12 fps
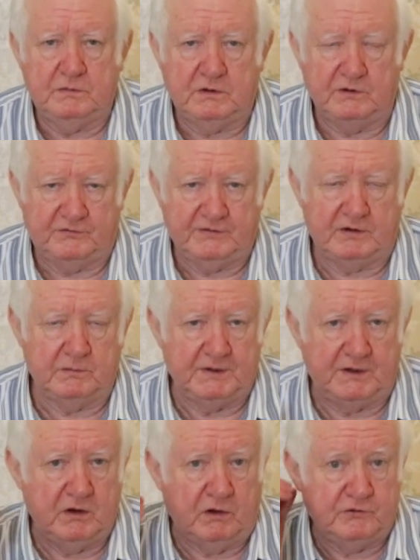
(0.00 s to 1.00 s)

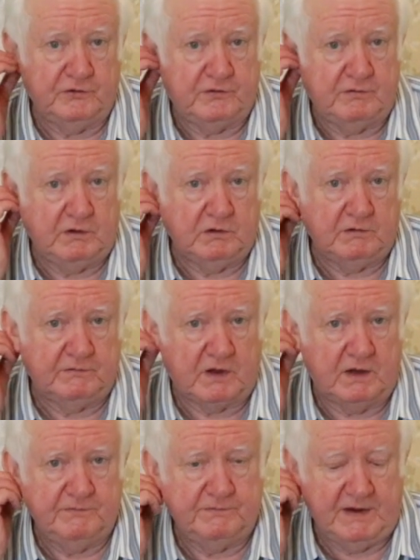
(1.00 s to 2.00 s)
considerably, not just in your love
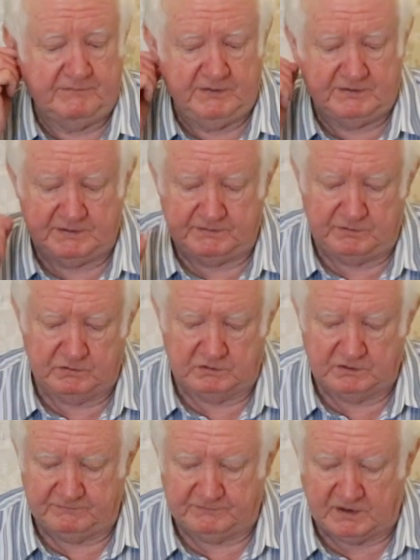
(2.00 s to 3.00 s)
life, everything. Your
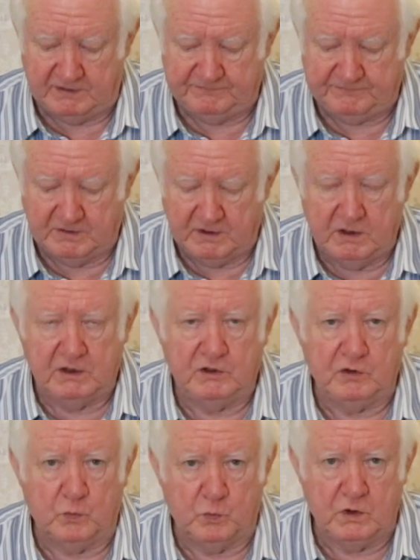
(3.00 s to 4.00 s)
love life,
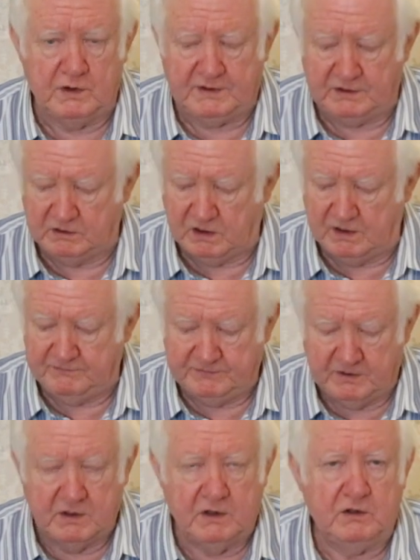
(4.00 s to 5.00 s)
your working life,
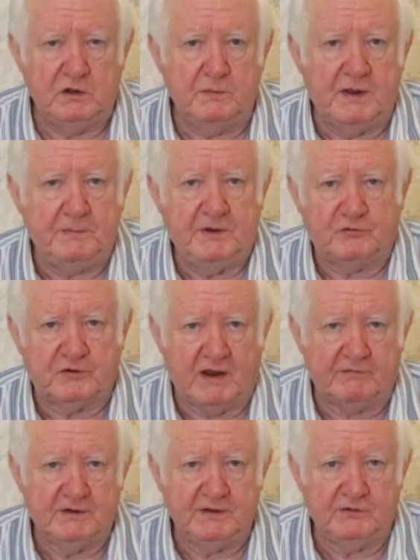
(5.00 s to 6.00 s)
you may be
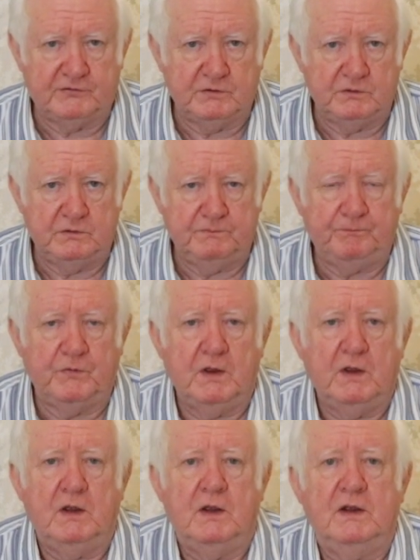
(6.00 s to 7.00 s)
traveling soon.
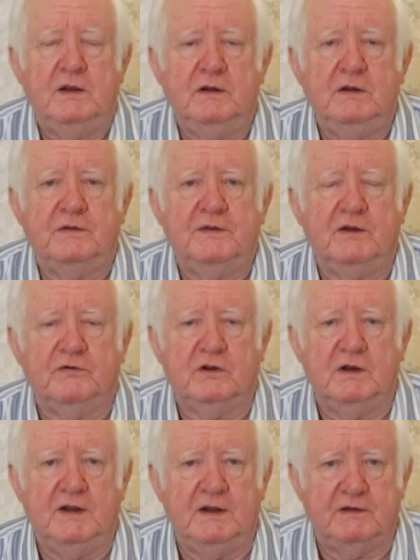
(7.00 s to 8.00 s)
Things are
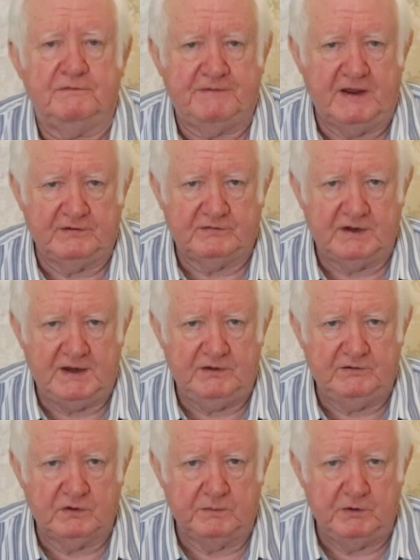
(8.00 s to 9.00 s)
going to hit the fast lane,
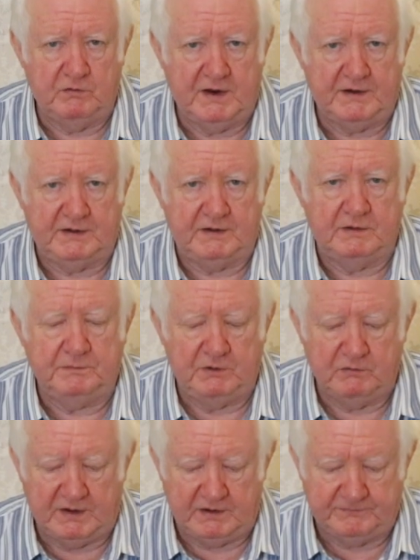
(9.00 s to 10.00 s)
so be ready. Be
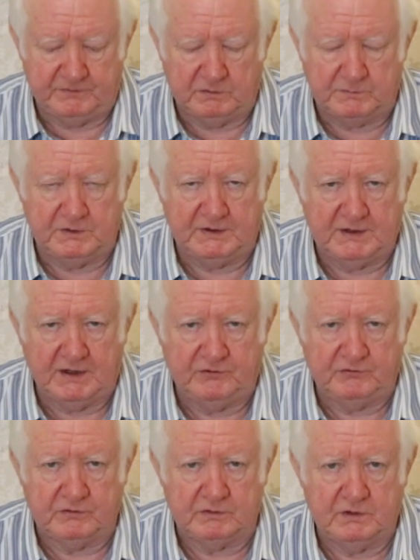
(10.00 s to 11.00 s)
ready for
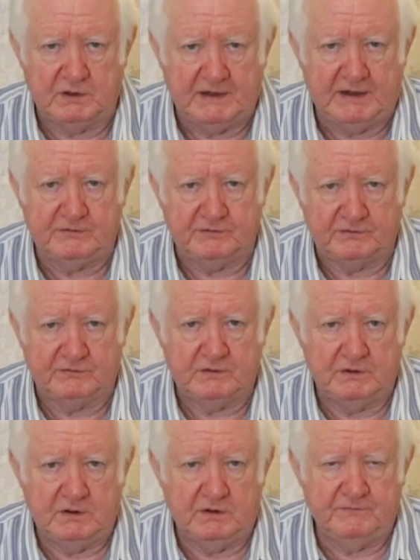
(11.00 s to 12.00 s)
communication, letters,
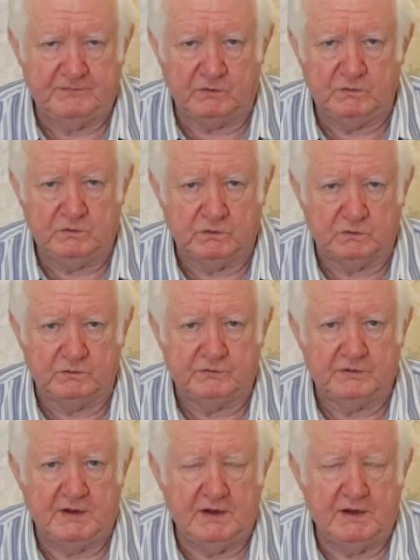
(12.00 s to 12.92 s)
phone calls,